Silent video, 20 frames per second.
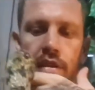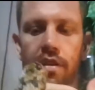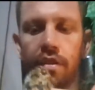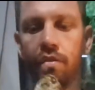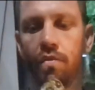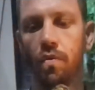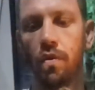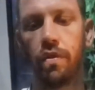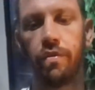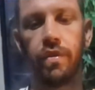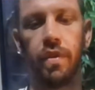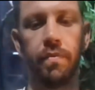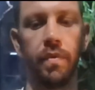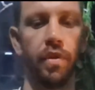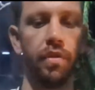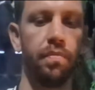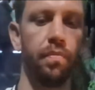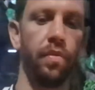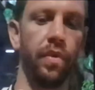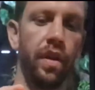it's one of the
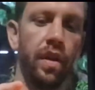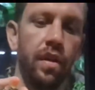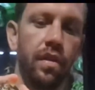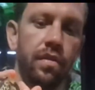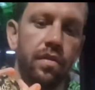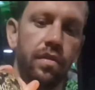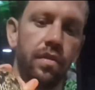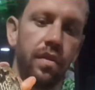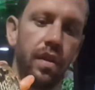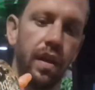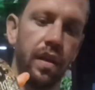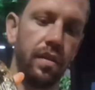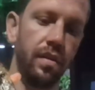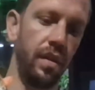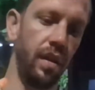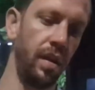most prettiest snakes